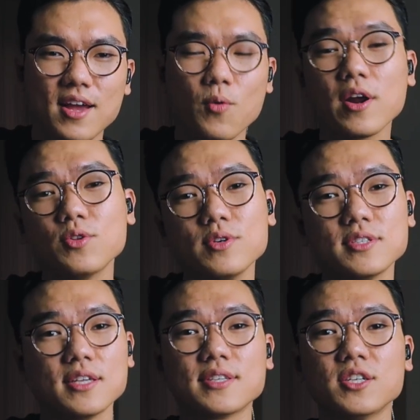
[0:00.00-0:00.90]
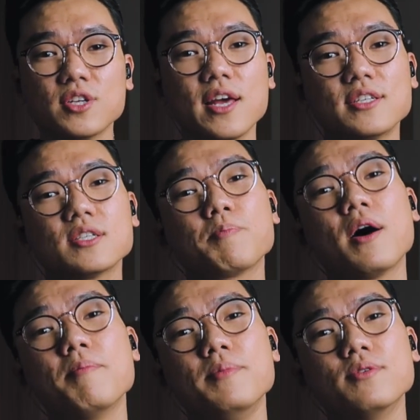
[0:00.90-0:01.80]
What I do is essentially I just
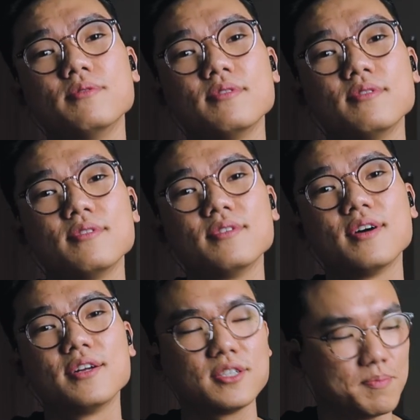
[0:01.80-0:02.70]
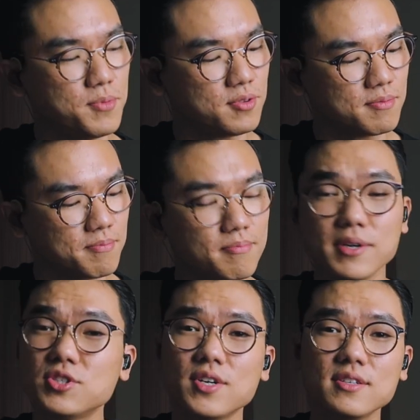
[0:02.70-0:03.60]
mute
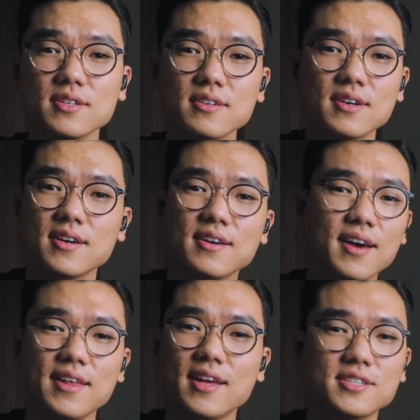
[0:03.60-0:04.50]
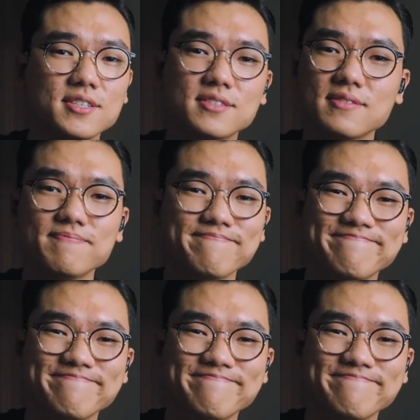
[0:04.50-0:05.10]
my strings here and then just